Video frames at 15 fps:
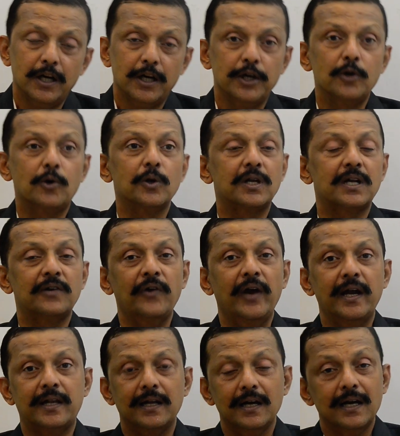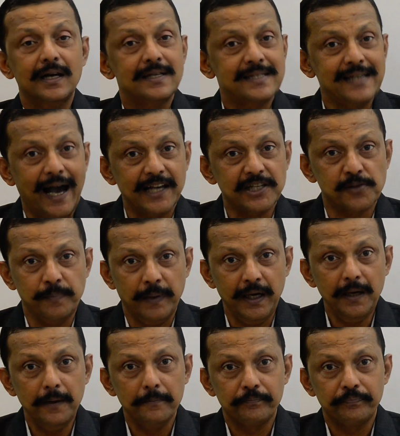You could create
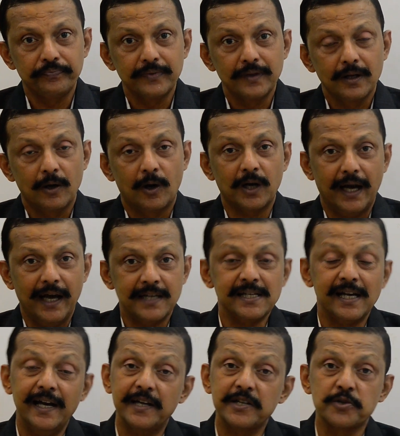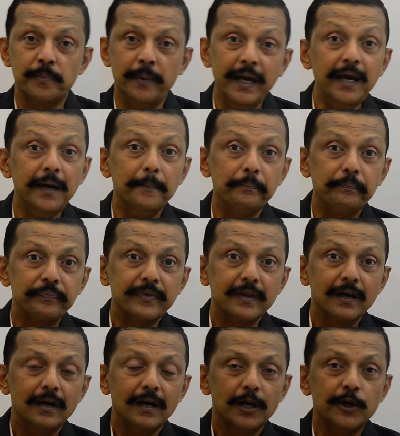SASB or SASB.
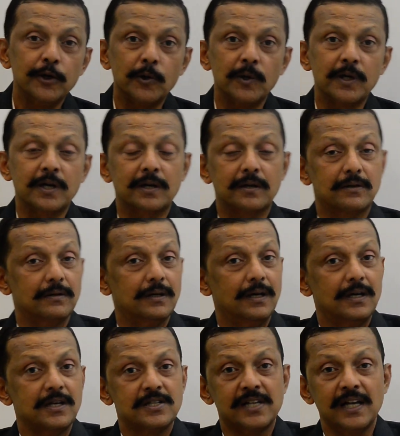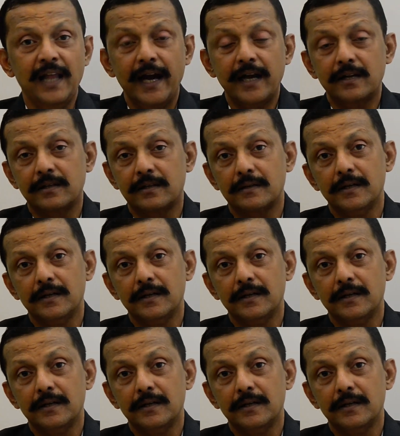You could select,